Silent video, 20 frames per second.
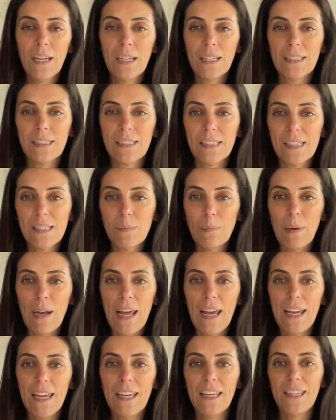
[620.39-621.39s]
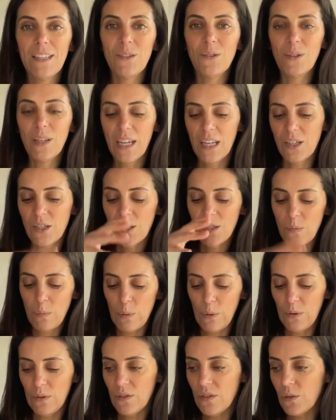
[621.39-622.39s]
display, you can just
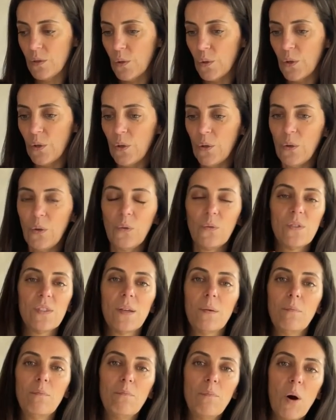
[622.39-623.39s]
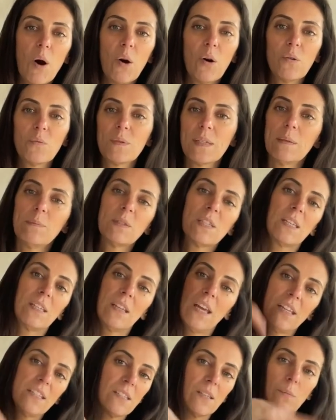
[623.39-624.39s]
put soil, some bulbs and
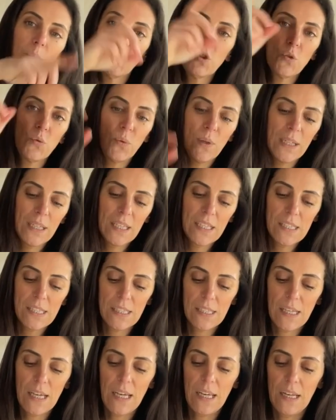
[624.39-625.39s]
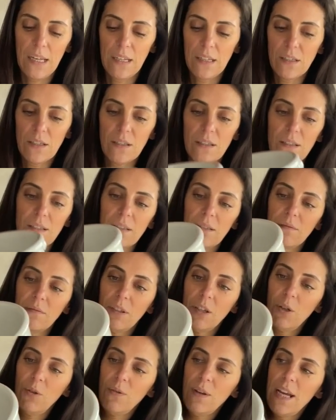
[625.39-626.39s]
some twigs, and just
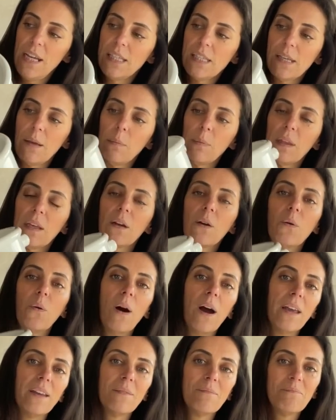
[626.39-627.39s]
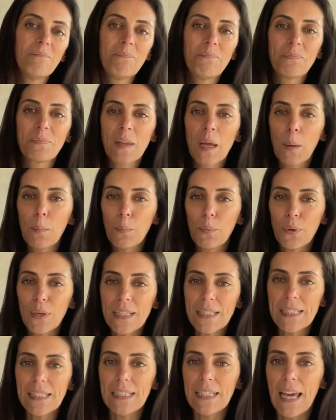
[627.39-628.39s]
create something quite
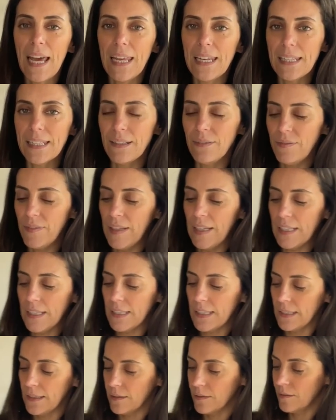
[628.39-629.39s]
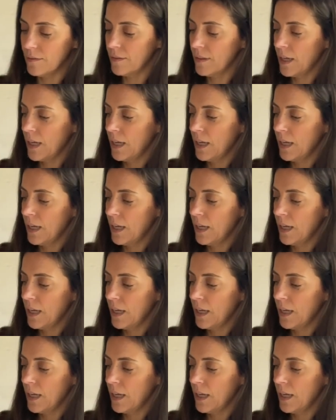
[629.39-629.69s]
pretty and effective.